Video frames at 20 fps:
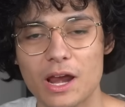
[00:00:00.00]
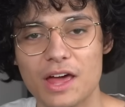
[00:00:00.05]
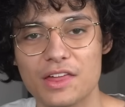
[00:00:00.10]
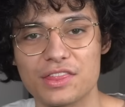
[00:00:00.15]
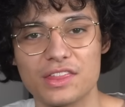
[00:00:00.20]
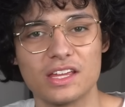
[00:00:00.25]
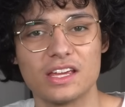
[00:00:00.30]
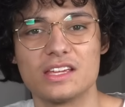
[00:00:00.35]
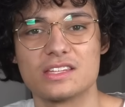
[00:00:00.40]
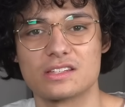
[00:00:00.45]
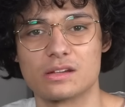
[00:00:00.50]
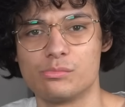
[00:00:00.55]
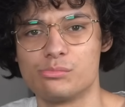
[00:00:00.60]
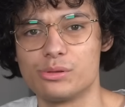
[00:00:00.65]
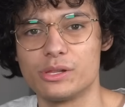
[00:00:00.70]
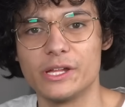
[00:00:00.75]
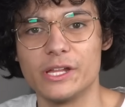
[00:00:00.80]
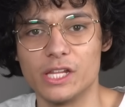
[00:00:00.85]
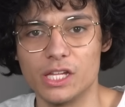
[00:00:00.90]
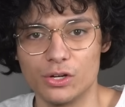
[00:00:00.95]
I think he's
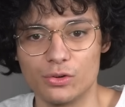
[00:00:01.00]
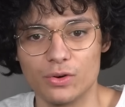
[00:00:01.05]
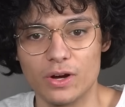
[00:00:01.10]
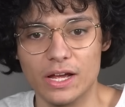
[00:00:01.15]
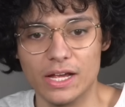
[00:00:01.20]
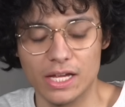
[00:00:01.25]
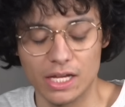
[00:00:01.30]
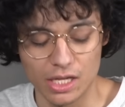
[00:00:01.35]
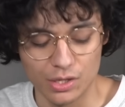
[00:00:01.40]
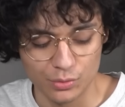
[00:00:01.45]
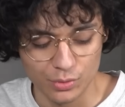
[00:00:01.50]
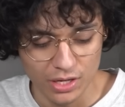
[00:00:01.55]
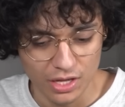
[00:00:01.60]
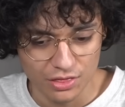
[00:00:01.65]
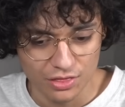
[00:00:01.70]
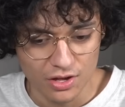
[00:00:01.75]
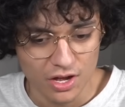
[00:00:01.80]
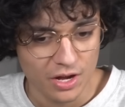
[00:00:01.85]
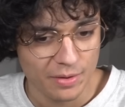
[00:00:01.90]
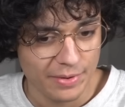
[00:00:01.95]
completely right. And when I
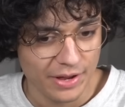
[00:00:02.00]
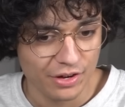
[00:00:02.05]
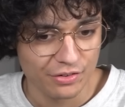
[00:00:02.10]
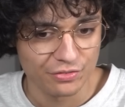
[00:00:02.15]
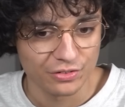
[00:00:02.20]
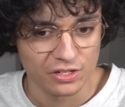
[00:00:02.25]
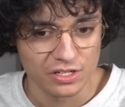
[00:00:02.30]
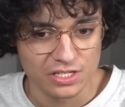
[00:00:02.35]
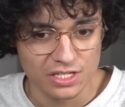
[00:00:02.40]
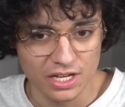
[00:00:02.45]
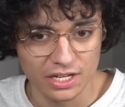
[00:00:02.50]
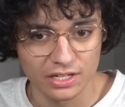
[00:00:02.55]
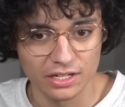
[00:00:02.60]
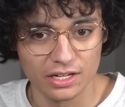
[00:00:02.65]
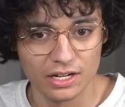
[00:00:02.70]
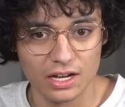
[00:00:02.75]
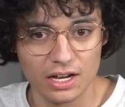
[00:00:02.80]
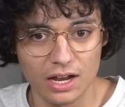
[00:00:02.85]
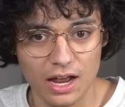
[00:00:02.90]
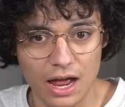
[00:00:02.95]
thought about it for a
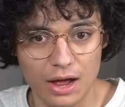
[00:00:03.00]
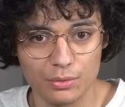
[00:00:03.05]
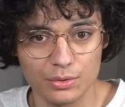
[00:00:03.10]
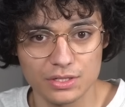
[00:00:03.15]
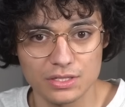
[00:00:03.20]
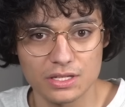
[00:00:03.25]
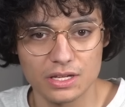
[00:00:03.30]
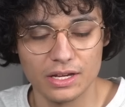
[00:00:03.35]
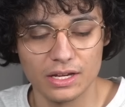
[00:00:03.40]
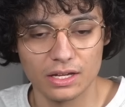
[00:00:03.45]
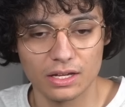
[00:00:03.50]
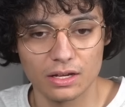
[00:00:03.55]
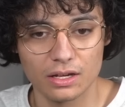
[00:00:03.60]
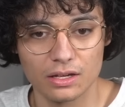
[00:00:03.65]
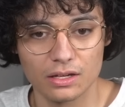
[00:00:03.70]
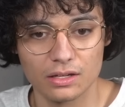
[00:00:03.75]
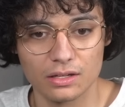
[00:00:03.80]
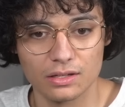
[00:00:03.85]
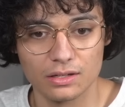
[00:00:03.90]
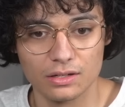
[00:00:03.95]
second, I was like,
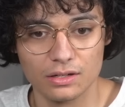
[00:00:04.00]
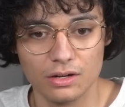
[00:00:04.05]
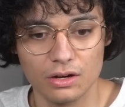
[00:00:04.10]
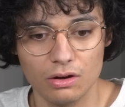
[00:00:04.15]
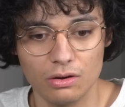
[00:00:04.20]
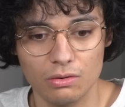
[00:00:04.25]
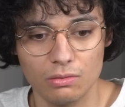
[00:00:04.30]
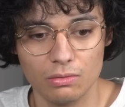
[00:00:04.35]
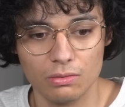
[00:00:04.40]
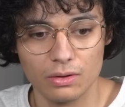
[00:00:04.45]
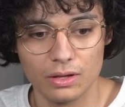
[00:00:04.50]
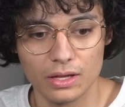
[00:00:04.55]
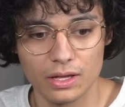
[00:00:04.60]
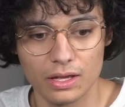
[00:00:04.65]
you know,